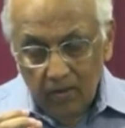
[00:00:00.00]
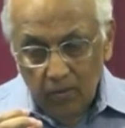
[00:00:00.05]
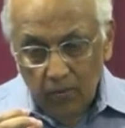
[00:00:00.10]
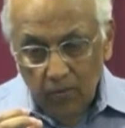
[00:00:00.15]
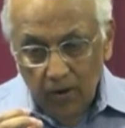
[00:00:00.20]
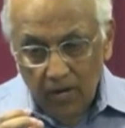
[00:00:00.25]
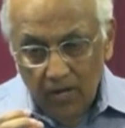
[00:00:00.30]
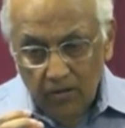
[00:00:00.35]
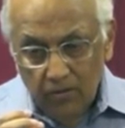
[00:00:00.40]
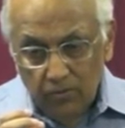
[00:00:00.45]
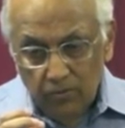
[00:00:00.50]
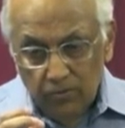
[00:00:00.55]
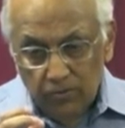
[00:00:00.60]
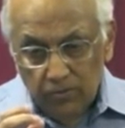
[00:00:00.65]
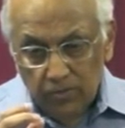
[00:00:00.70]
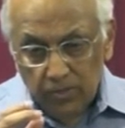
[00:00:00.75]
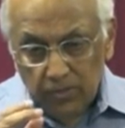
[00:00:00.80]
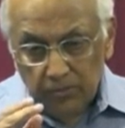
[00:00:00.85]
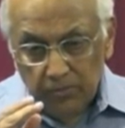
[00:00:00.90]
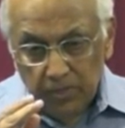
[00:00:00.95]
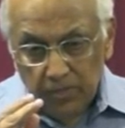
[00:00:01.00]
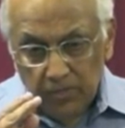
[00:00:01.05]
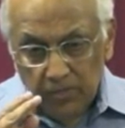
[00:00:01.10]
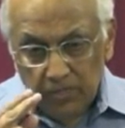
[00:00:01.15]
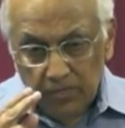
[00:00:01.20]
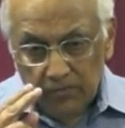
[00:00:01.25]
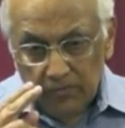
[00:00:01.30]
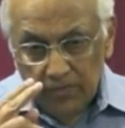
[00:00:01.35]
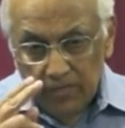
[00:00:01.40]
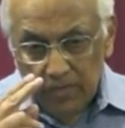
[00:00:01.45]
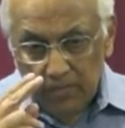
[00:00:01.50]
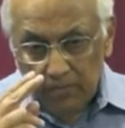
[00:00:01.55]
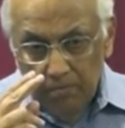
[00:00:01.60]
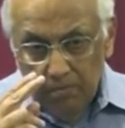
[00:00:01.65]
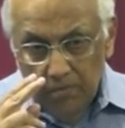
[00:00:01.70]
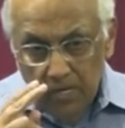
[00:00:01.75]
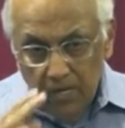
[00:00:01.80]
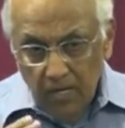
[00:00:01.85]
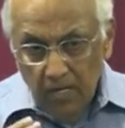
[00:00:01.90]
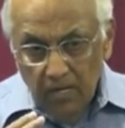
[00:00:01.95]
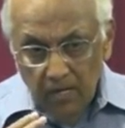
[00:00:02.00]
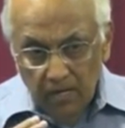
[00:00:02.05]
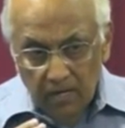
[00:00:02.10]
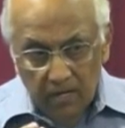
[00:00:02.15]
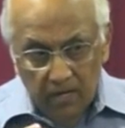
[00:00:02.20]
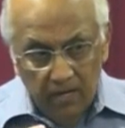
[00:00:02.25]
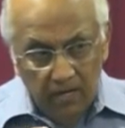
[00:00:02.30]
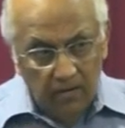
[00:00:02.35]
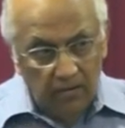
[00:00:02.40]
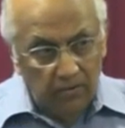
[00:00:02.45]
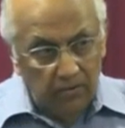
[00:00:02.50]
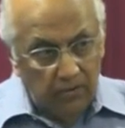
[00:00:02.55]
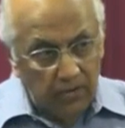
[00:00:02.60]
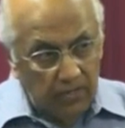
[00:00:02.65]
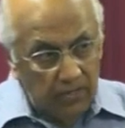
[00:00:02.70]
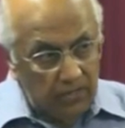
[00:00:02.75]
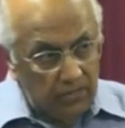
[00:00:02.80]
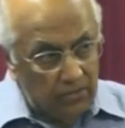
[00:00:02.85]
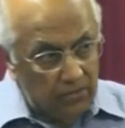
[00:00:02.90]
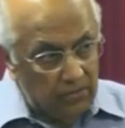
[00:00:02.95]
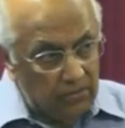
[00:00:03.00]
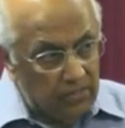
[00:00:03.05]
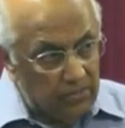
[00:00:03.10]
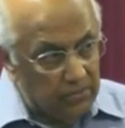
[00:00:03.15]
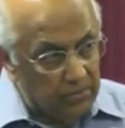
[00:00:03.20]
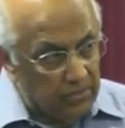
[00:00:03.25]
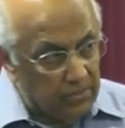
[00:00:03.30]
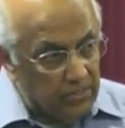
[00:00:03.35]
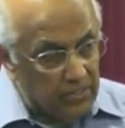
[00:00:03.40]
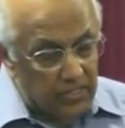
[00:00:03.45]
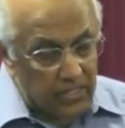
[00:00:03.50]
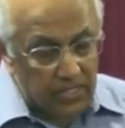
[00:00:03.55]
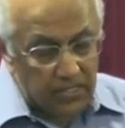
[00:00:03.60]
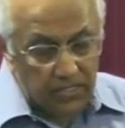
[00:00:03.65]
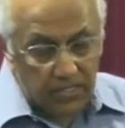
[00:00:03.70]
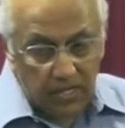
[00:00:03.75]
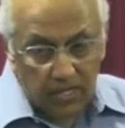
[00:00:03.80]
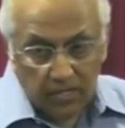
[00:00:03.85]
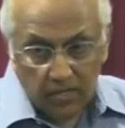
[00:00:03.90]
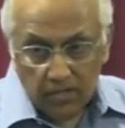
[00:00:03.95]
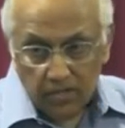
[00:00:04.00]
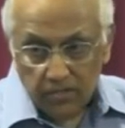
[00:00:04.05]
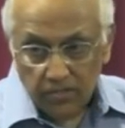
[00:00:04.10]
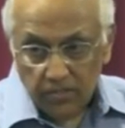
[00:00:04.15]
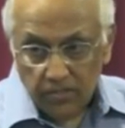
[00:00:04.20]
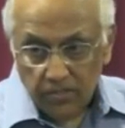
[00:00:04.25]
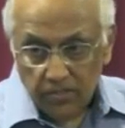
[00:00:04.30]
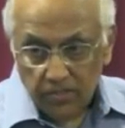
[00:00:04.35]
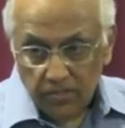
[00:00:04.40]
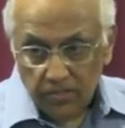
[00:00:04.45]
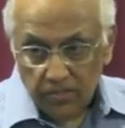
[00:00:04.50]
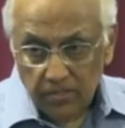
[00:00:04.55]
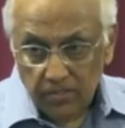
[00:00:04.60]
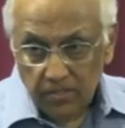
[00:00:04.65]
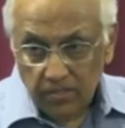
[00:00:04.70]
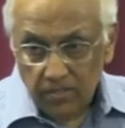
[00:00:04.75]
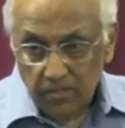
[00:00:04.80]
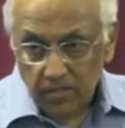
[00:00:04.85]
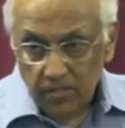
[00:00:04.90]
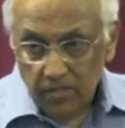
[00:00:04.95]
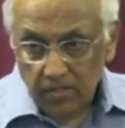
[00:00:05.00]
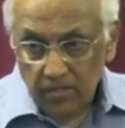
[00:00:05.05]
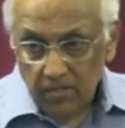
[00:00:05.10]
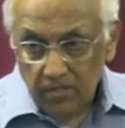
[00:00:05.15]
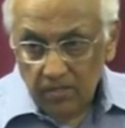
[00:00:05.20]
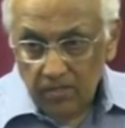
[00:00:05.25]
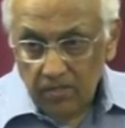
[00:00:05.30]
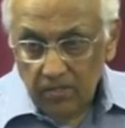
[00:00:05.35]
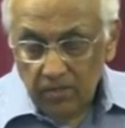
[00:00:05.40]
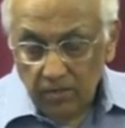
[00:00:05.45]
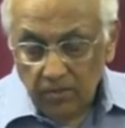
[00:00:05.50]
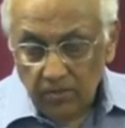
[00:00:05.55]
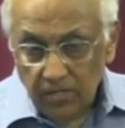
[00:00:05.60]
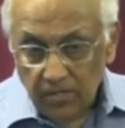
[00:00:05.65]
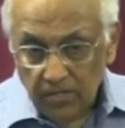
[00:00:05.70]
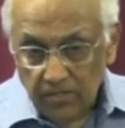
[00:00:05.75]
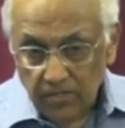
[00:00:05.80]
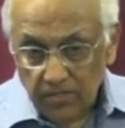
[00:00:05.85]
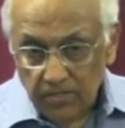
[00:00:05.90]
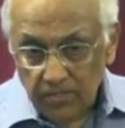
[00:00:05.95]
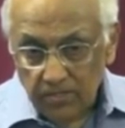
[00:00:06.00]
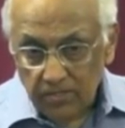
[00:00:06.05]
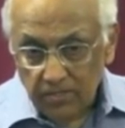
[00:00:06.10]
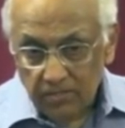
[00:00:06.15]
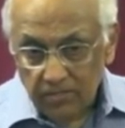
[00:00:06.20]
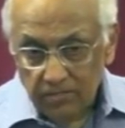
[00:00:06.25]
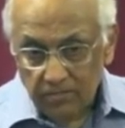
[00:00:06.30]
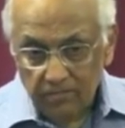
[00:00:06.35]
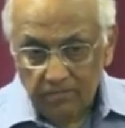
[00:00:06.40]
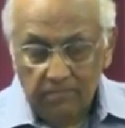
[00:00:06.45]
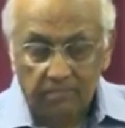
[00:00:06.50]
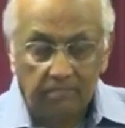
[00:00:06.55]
one who's responsive immediately to what the Holy Spirit says in our conscience, do this,